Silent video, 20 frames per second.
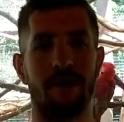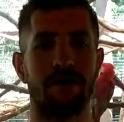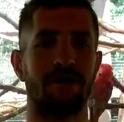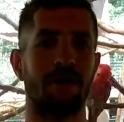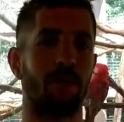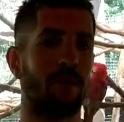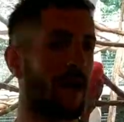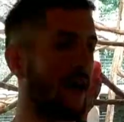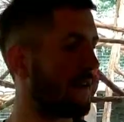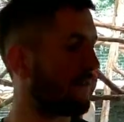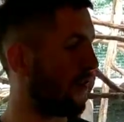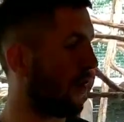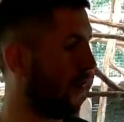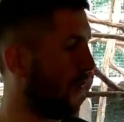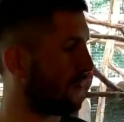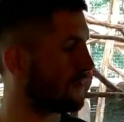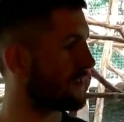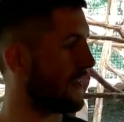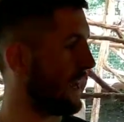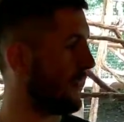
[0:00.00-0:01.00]
So we have a
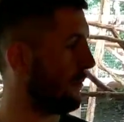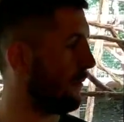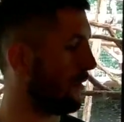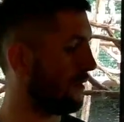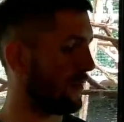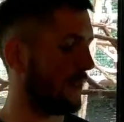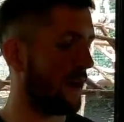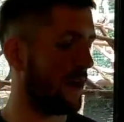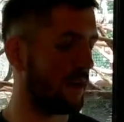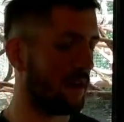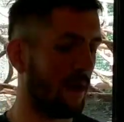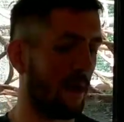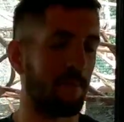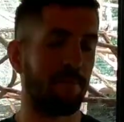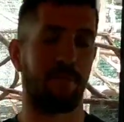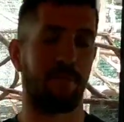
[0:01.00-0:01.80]
whole table lined up